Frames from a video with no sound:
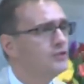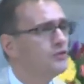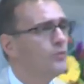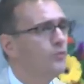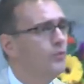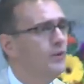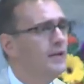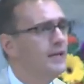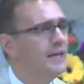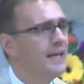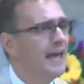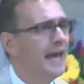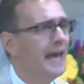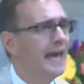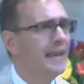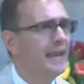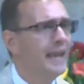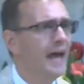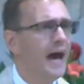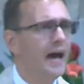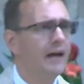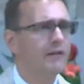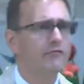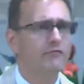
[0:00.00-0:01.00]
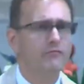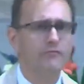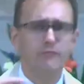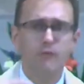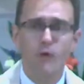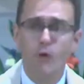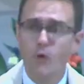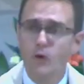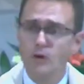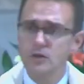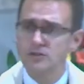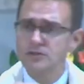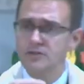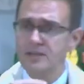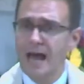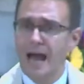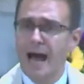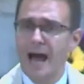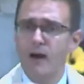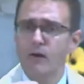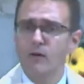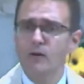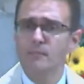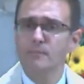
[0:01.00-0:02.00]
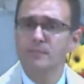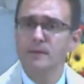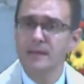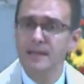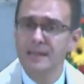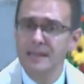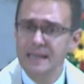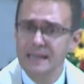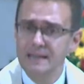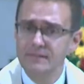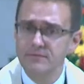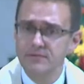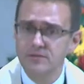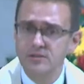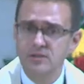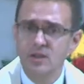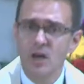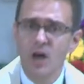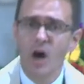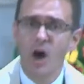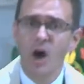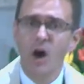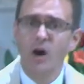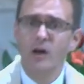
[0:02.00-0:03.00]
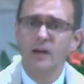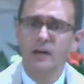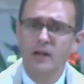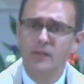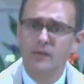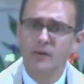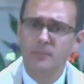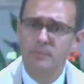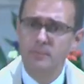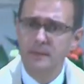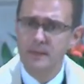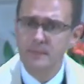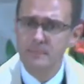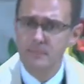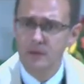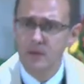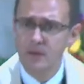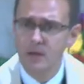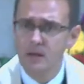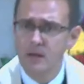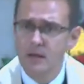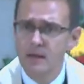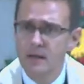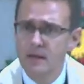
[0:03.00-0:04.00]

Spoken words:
we cannot force our beliefs on other people.